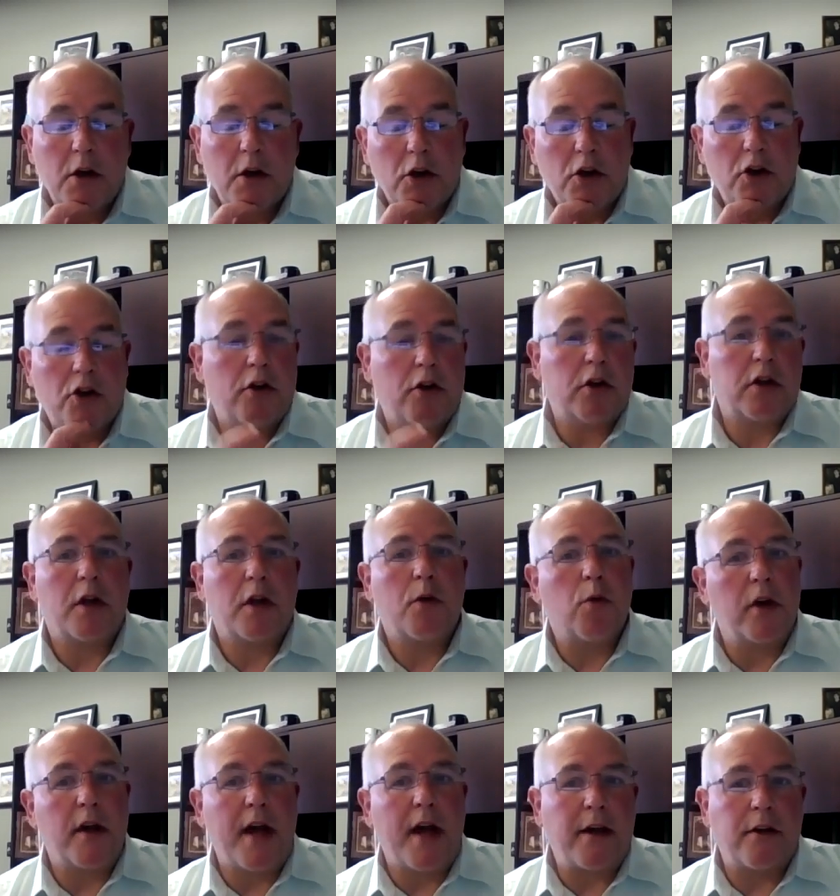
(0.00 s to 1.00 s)
currently
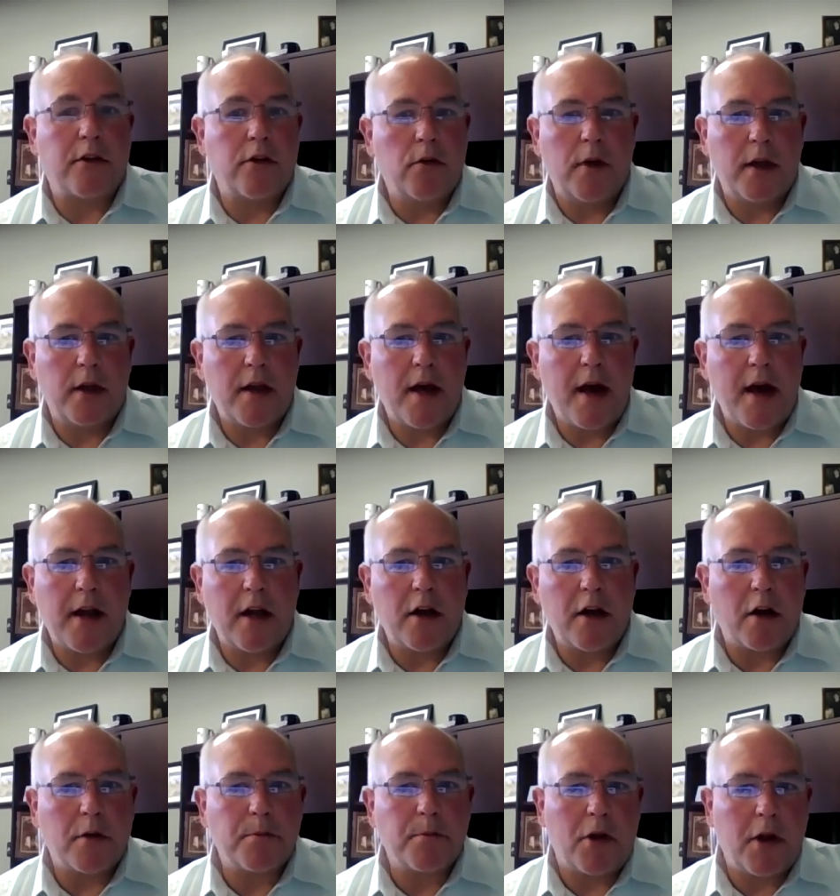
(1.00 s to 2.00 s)
we're not doing that in
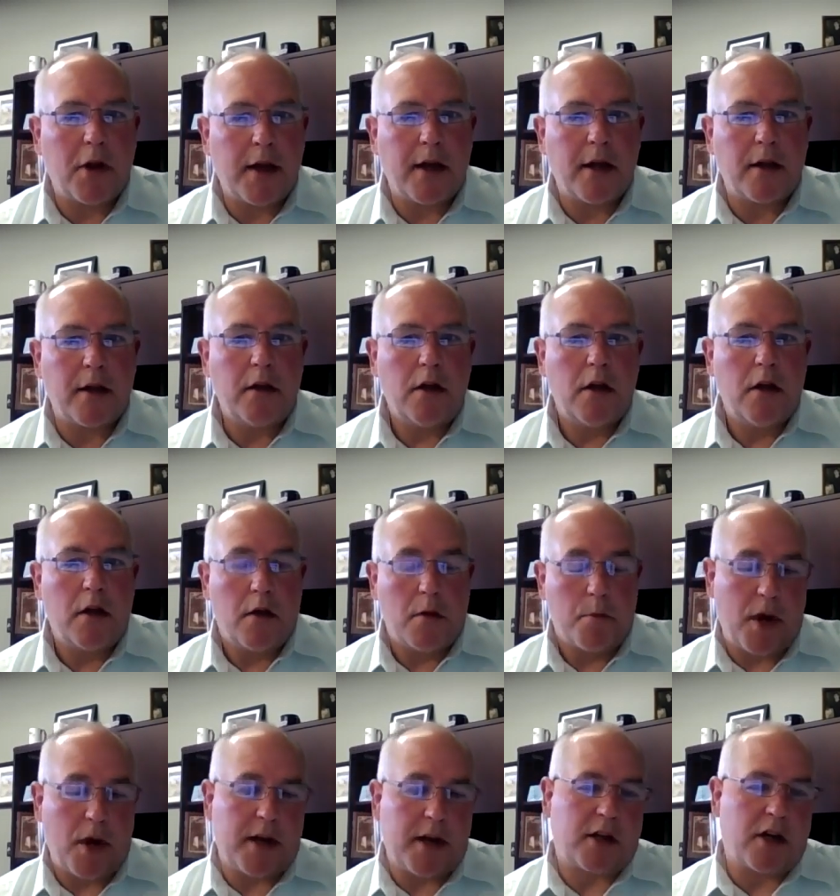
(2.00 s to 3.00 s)
our plan.
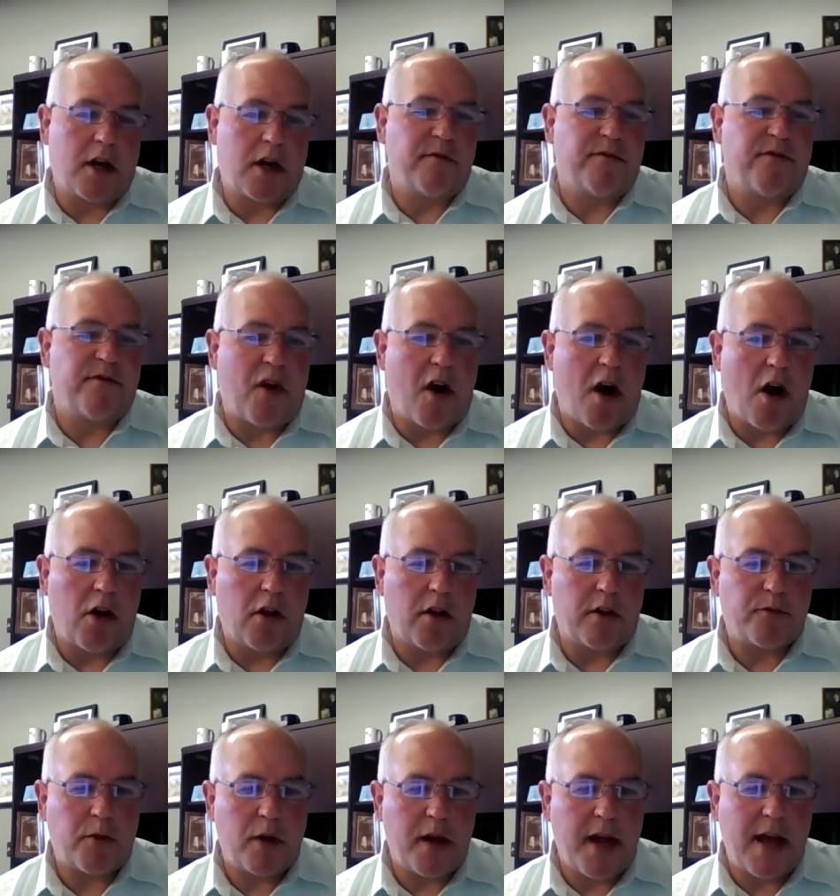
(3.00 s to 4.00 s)
But come fall,
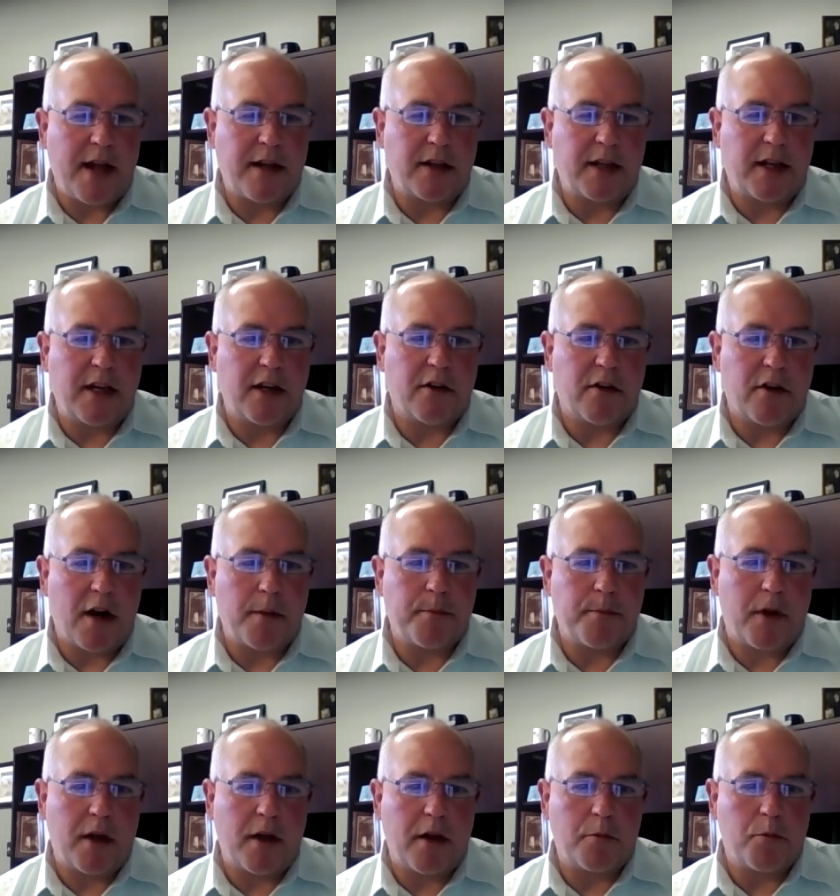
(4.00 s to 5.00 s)
if we had to gear
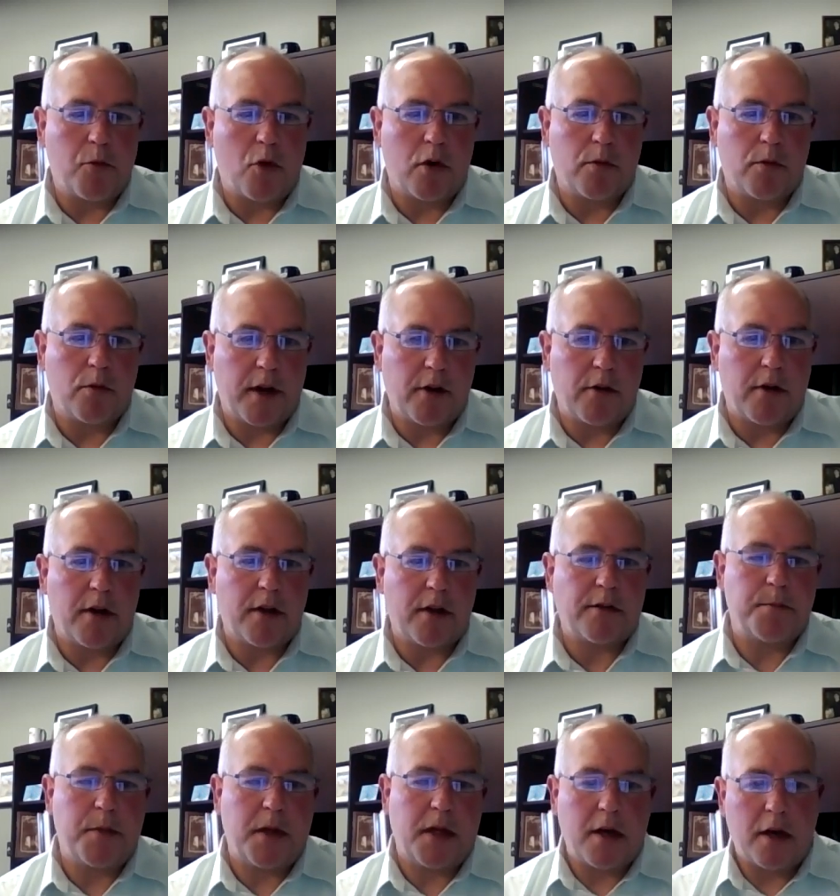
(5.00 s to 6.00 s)
up and more rigorous
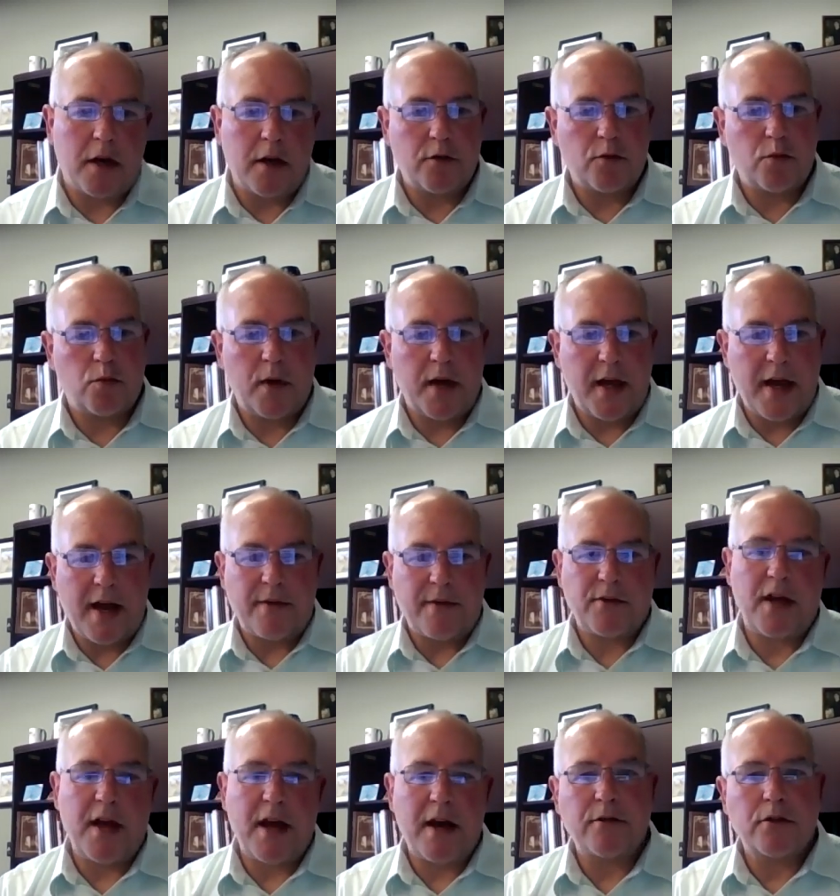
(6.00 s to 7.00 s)
because we have
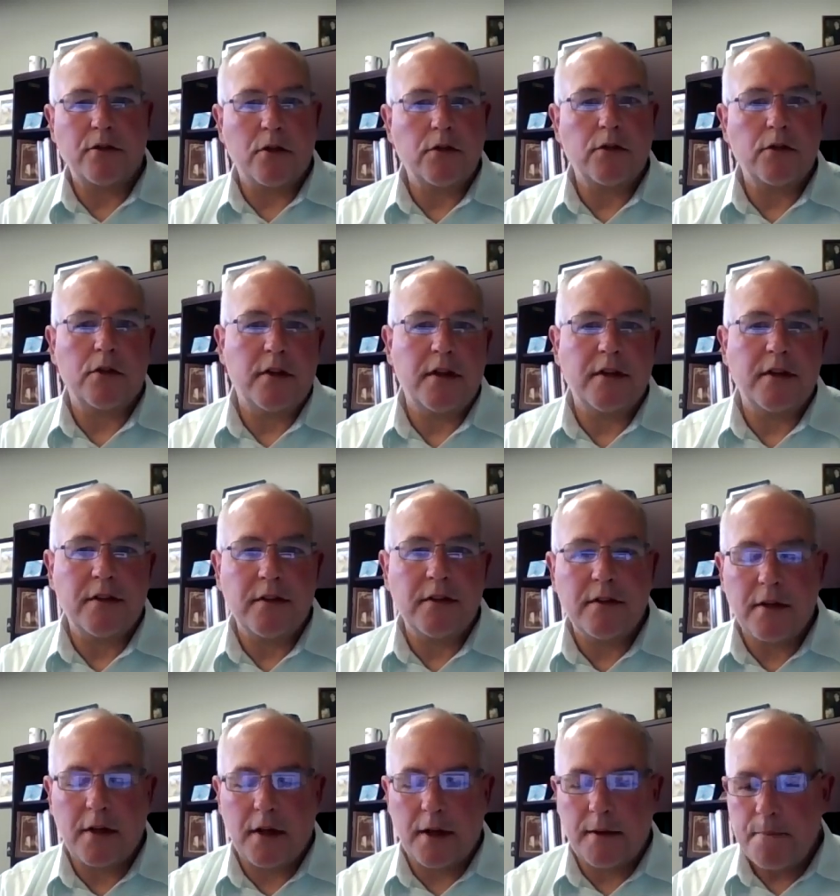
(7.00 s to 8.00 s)
to have social
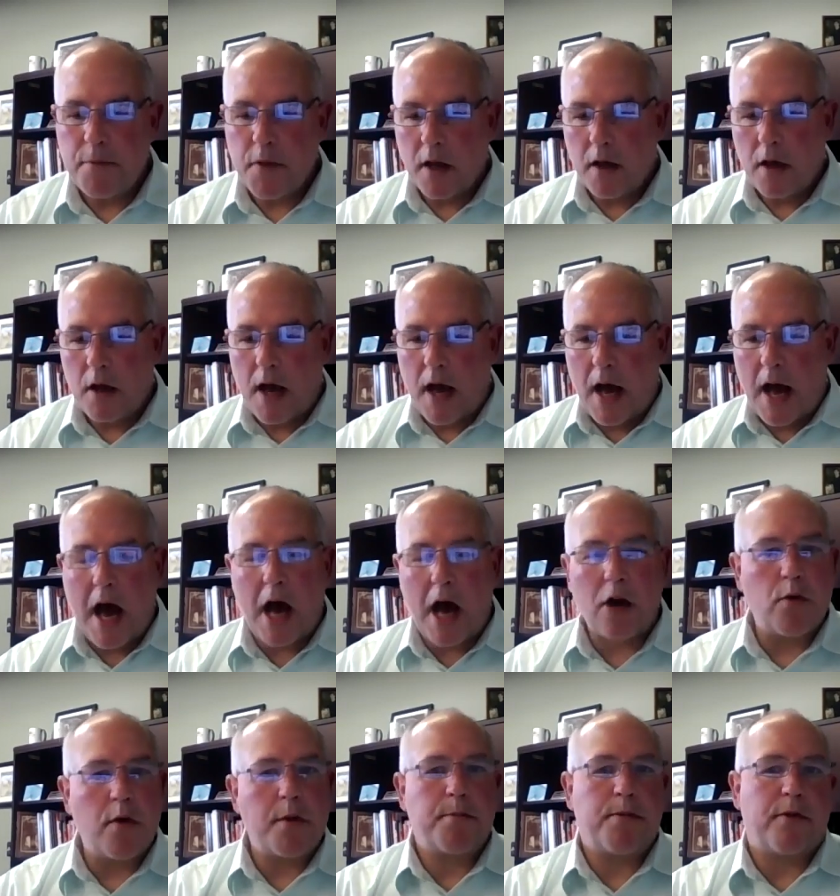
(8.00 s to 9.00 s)
distancing, how
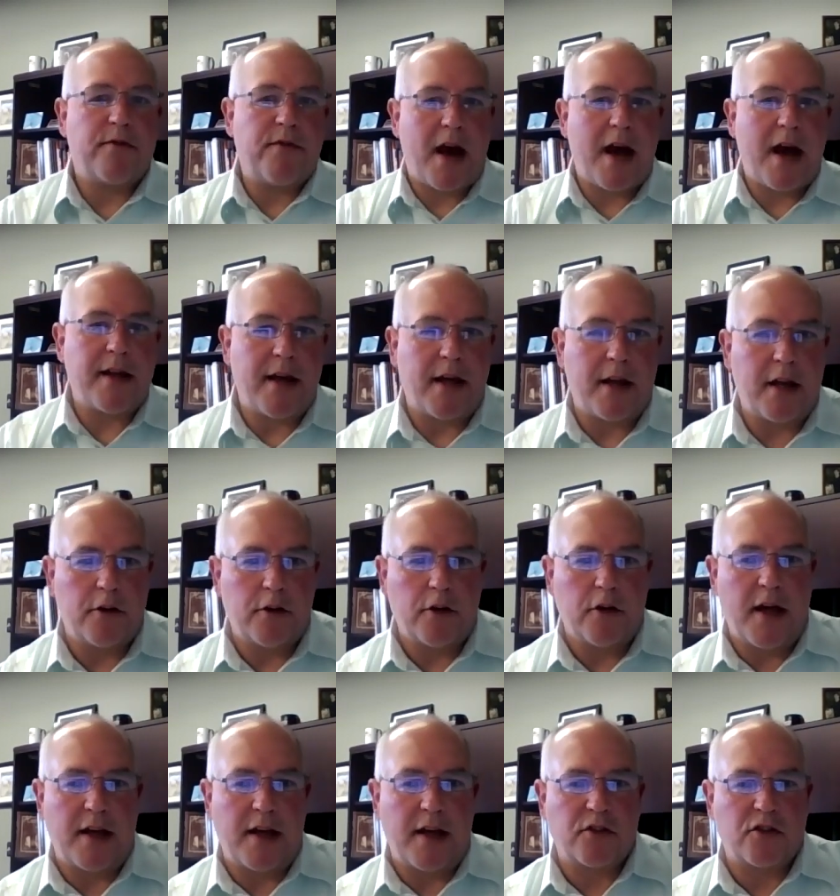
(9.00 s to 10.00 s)
do we provide that
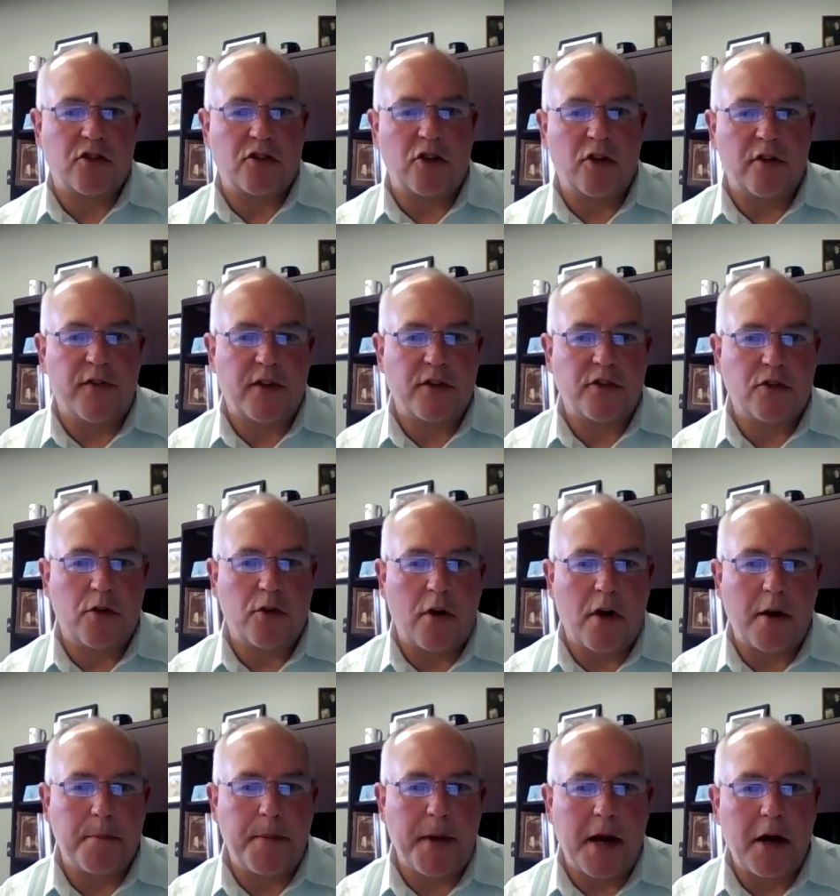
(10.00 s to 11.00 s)
internet service to
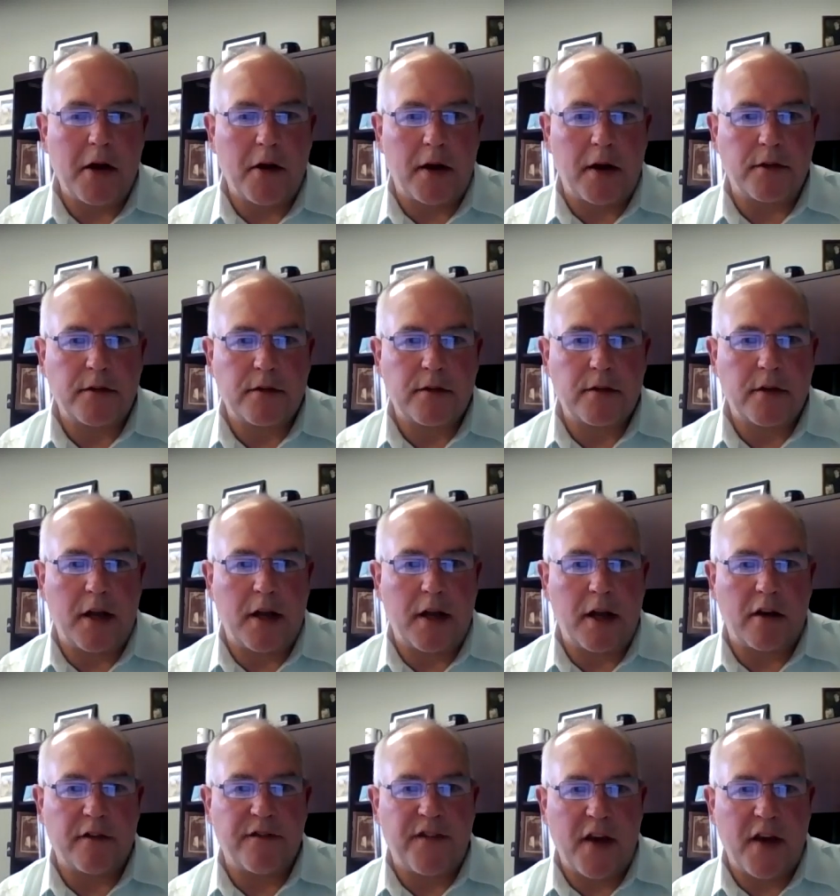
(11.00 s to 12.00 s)
our parents and
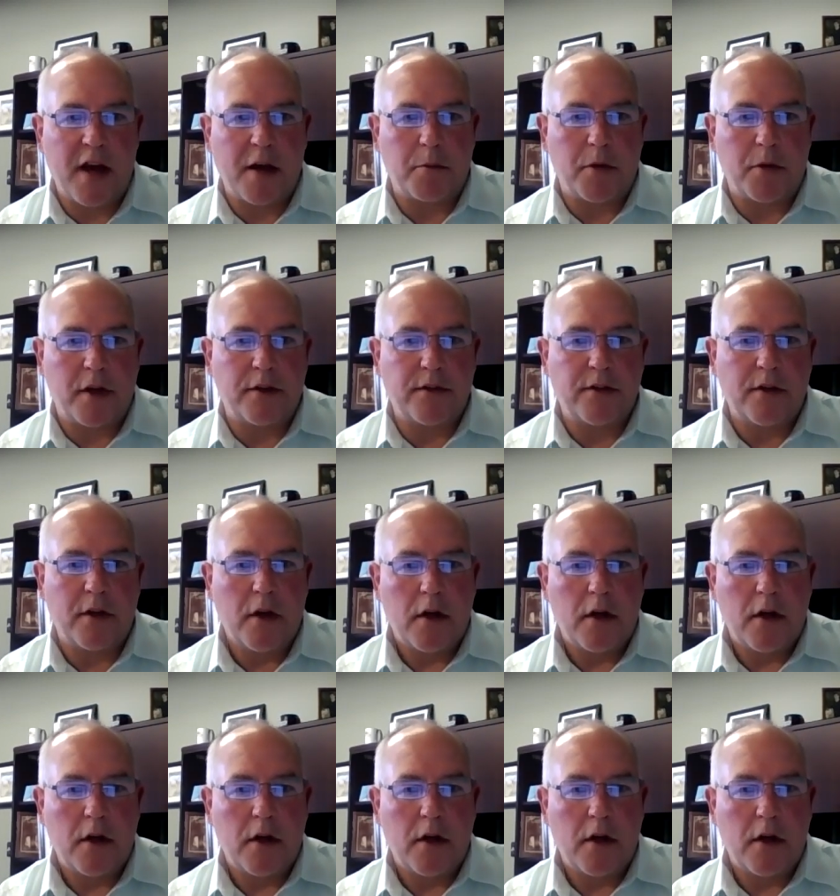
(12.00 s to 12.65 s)
our families